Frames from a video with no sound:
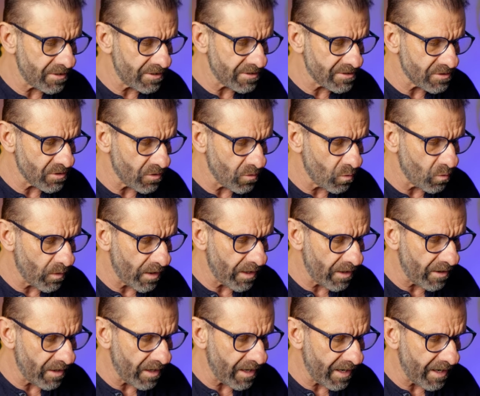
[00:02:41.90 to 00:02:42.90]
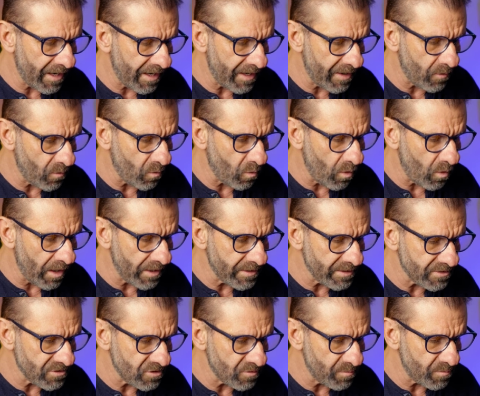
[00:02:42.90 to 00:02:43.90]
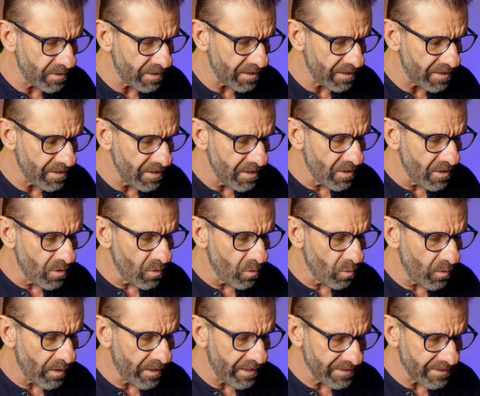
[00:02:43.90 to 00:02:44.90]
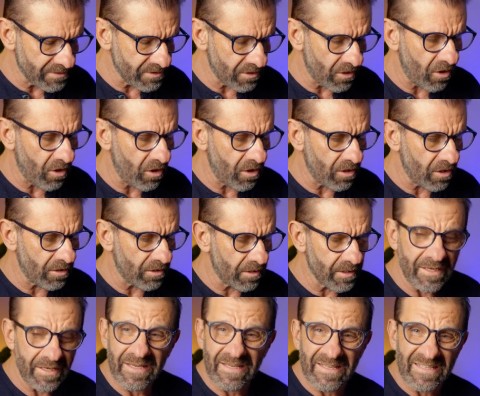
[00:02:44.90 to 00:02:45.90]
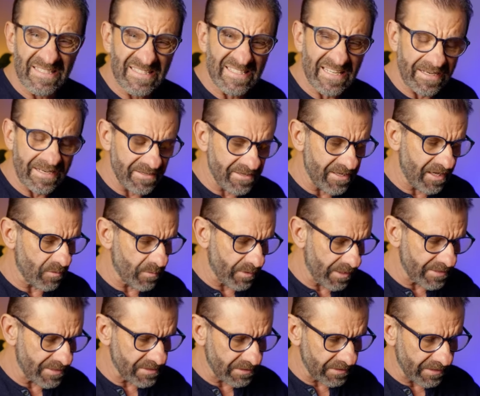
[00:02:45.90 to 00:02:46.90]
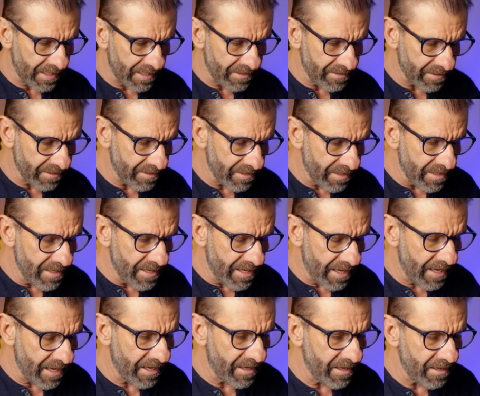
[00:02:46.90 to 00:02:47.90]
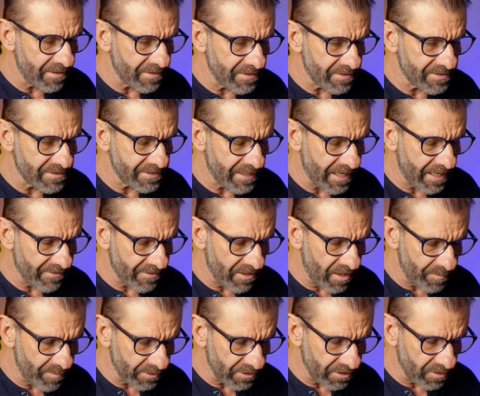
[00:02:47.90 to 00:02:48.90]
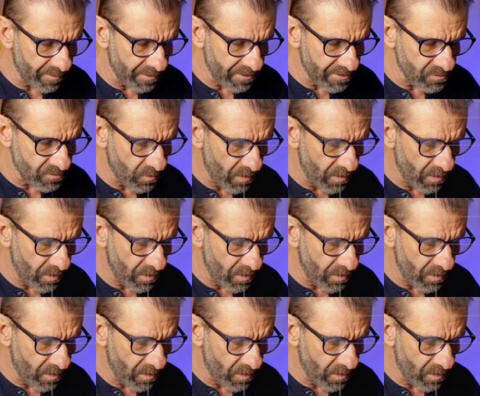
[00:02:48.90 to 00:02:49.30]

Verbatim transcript: this where I want it to be when it's all said and done when it's landed and scale it up a little bit as